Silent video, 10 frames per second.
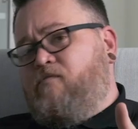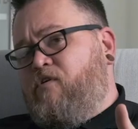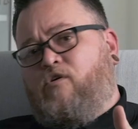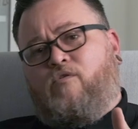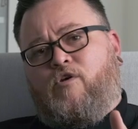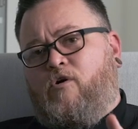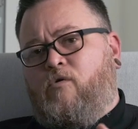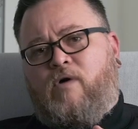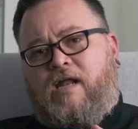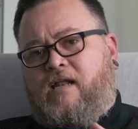if you don't know
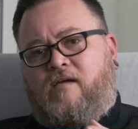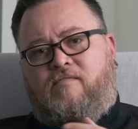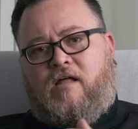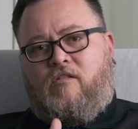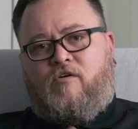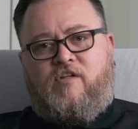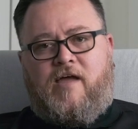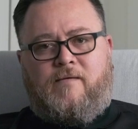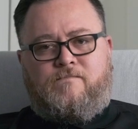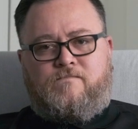what any of that looks
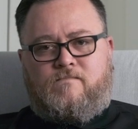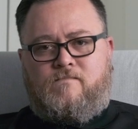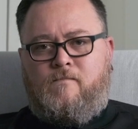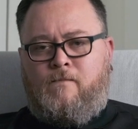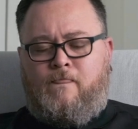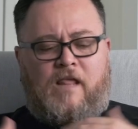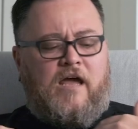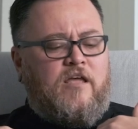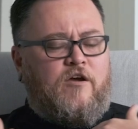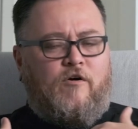like, I
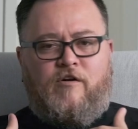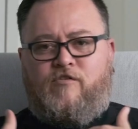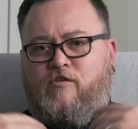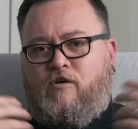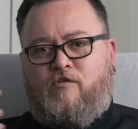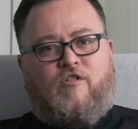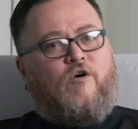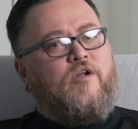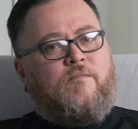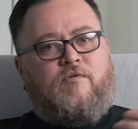encourage you, those
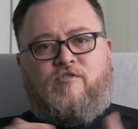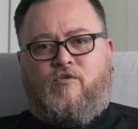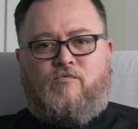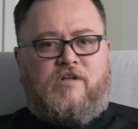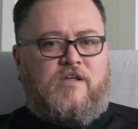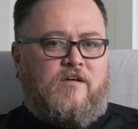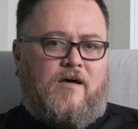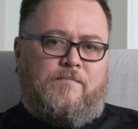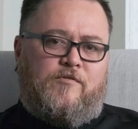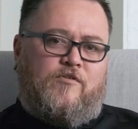low numbers are really good
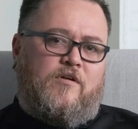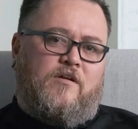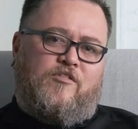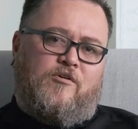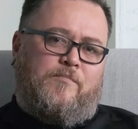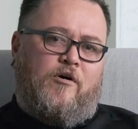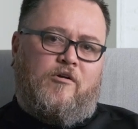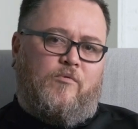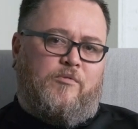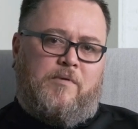opportunities to
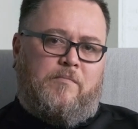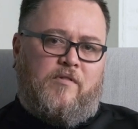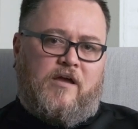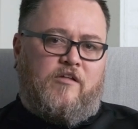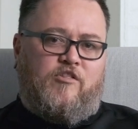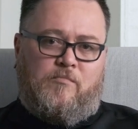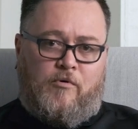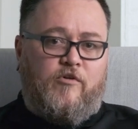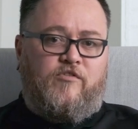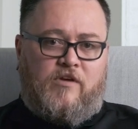partner with people that can
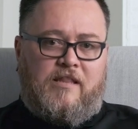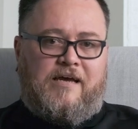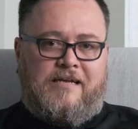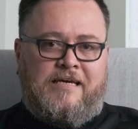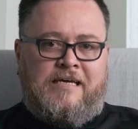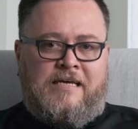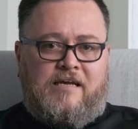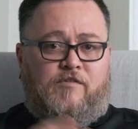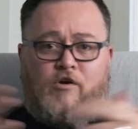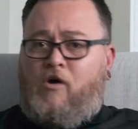support you in that.
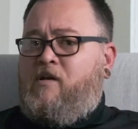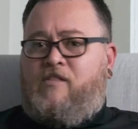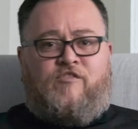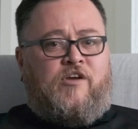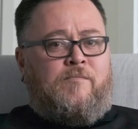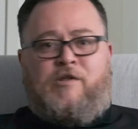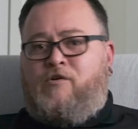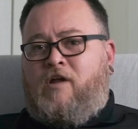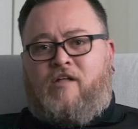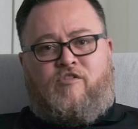If you go into the gym and
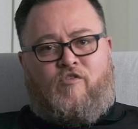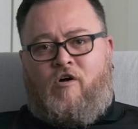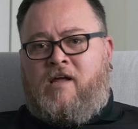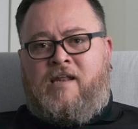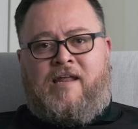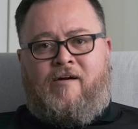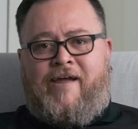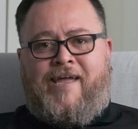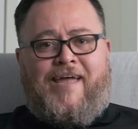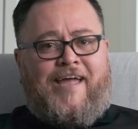you're not strong in an
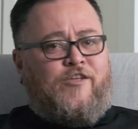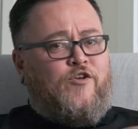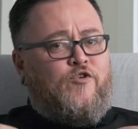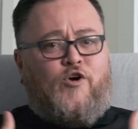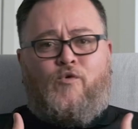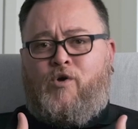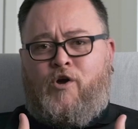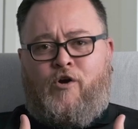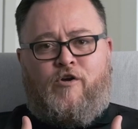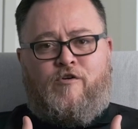area and you don't want to
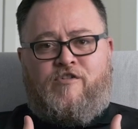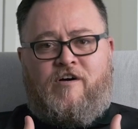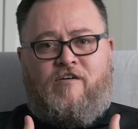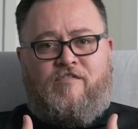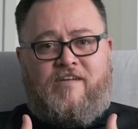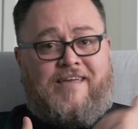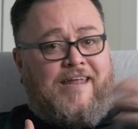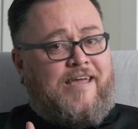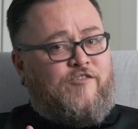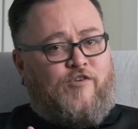hurt yourself,
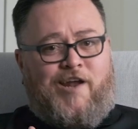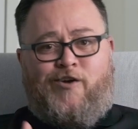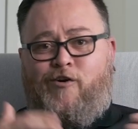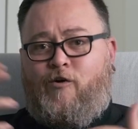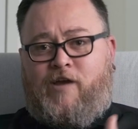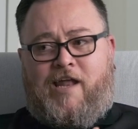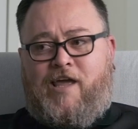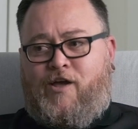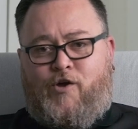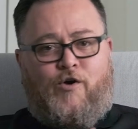getting a trainer or
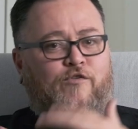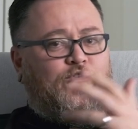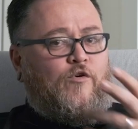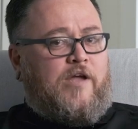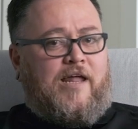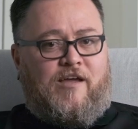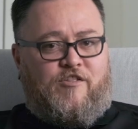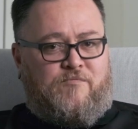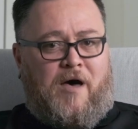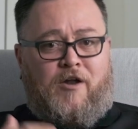getting a coach or getting a
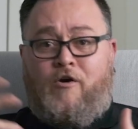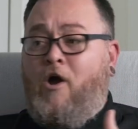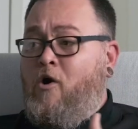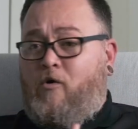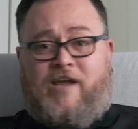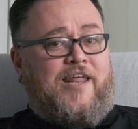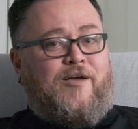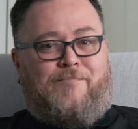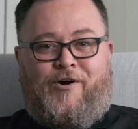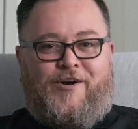spotter or getting
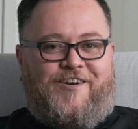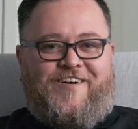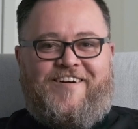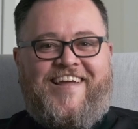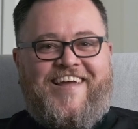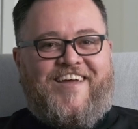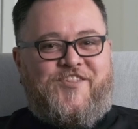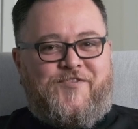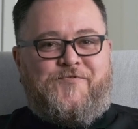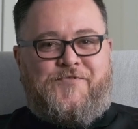a partner
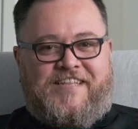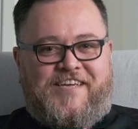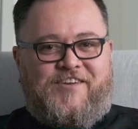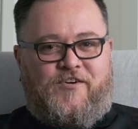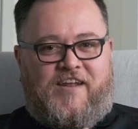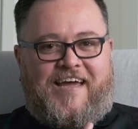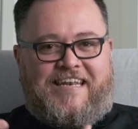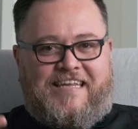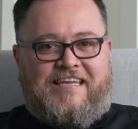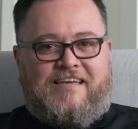is a really good
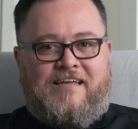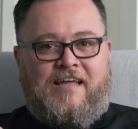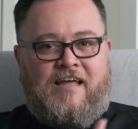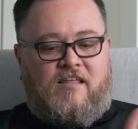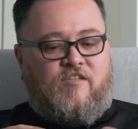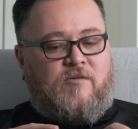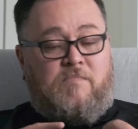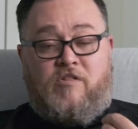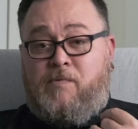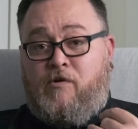idea. These can
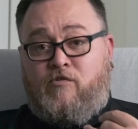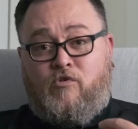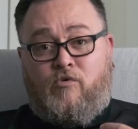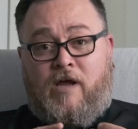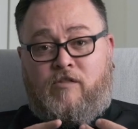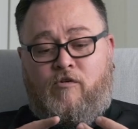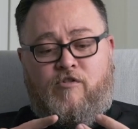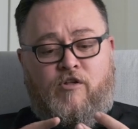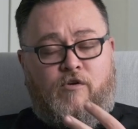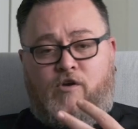be spiritual
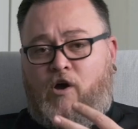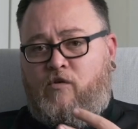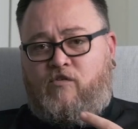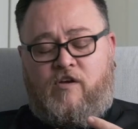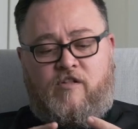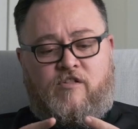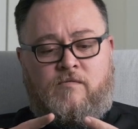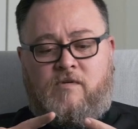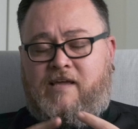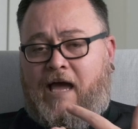directors, coaches,
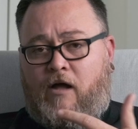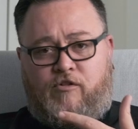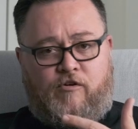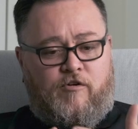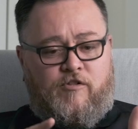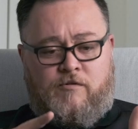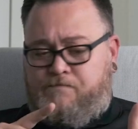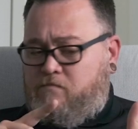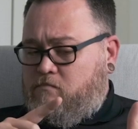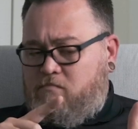counselors,
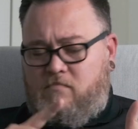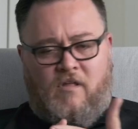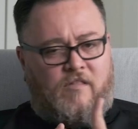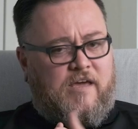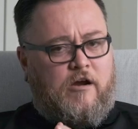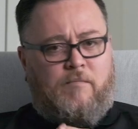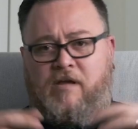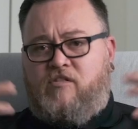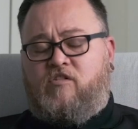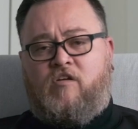
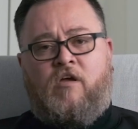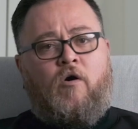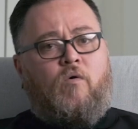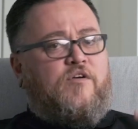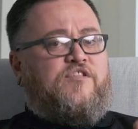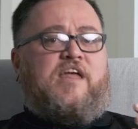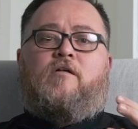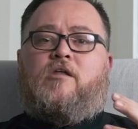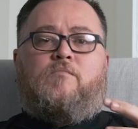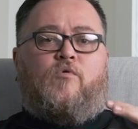therapists, or a
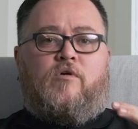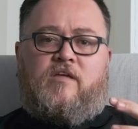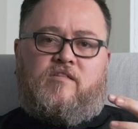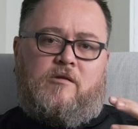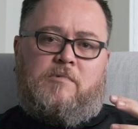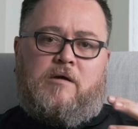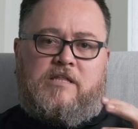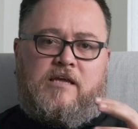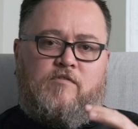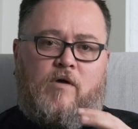sounding board that's going to be able
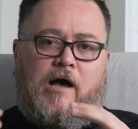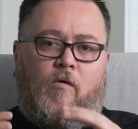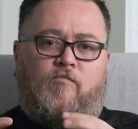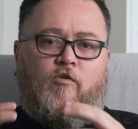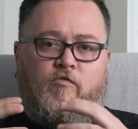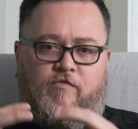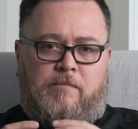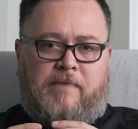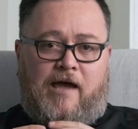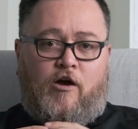to give you helpful
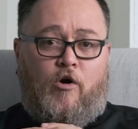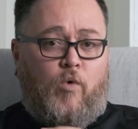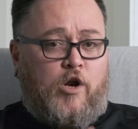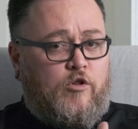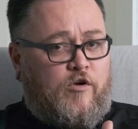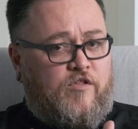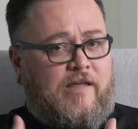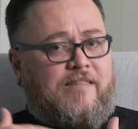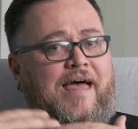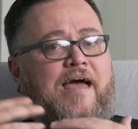feedback on what it looks
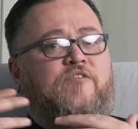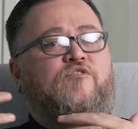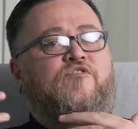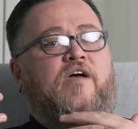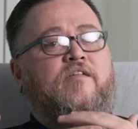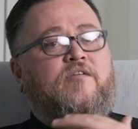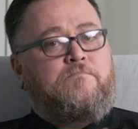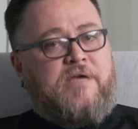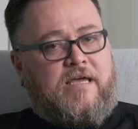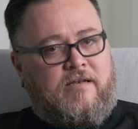like to exercise a
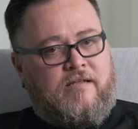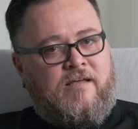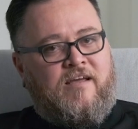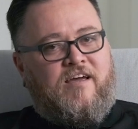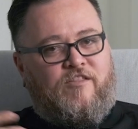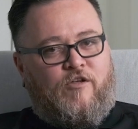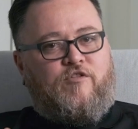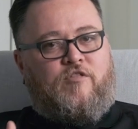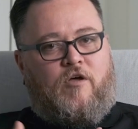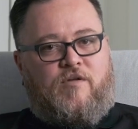bit in
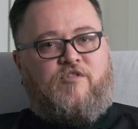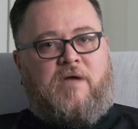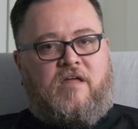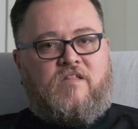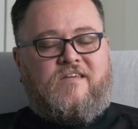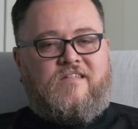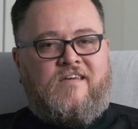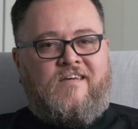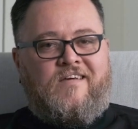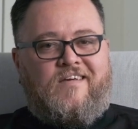those lowest spaces.
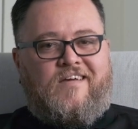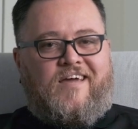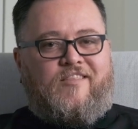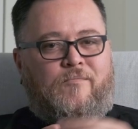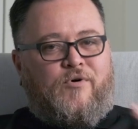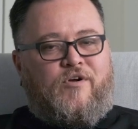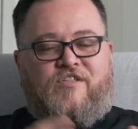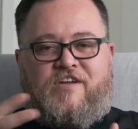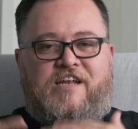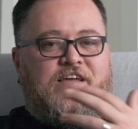And the book
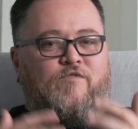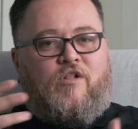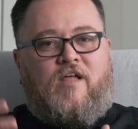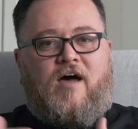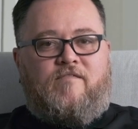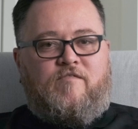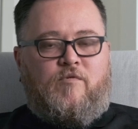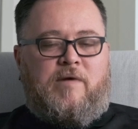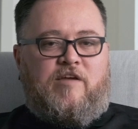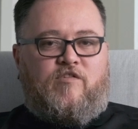is going to give you a lot of
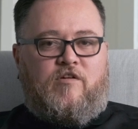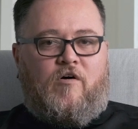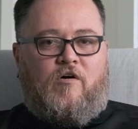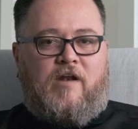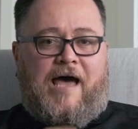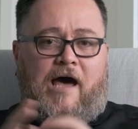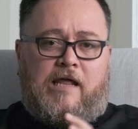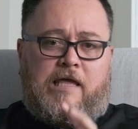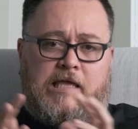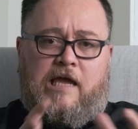information on how to
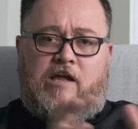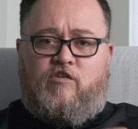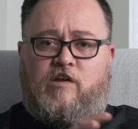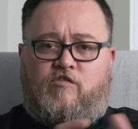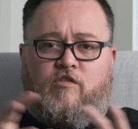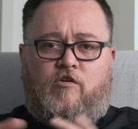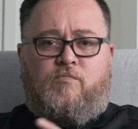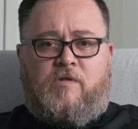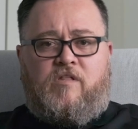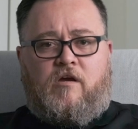engage each of those
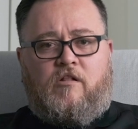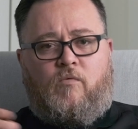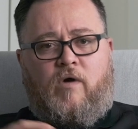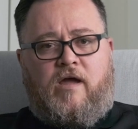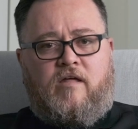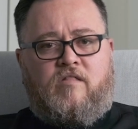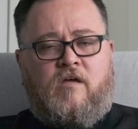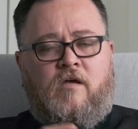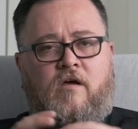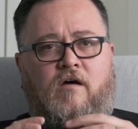particular ways
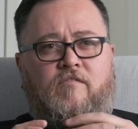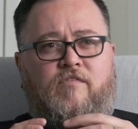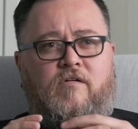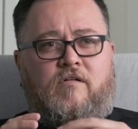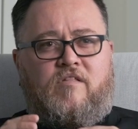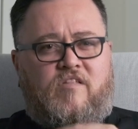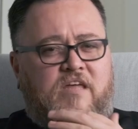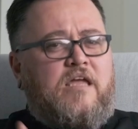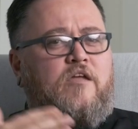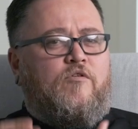of
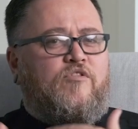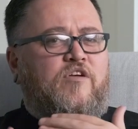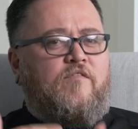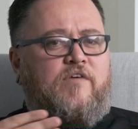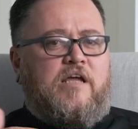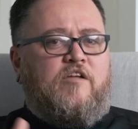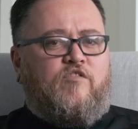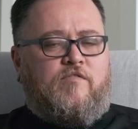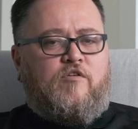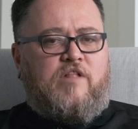seeing yourself in each
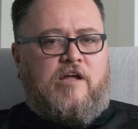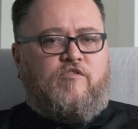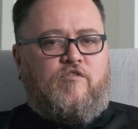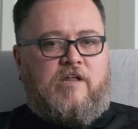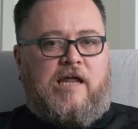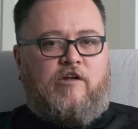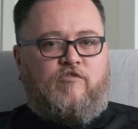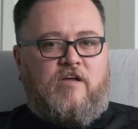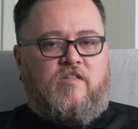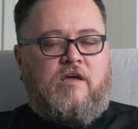of those natures and energies.